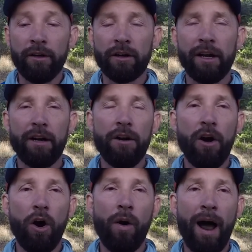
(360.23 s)
You're going to
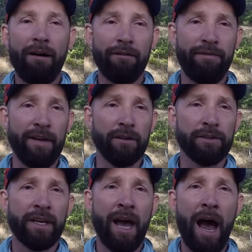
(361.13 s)
know how it
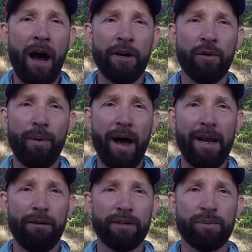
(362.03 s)
feels, how your
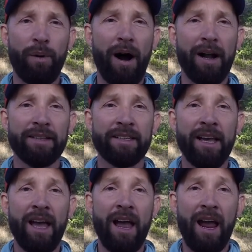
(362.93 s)
body responds.
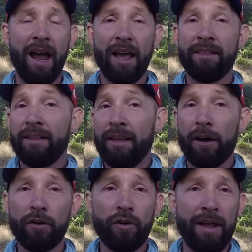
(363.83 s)
And the
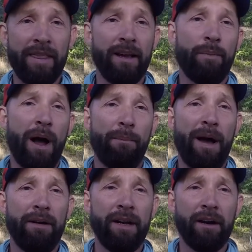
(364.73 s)
other great thing about
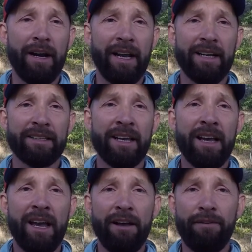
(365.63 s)
mountaineering is
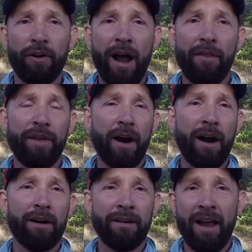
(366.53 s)
if you're out
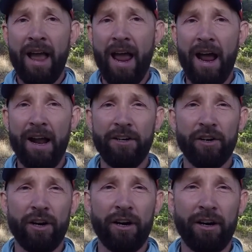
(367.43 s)
there and
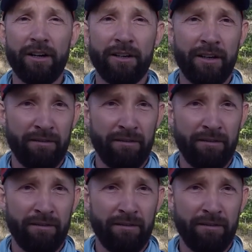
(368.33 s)
you're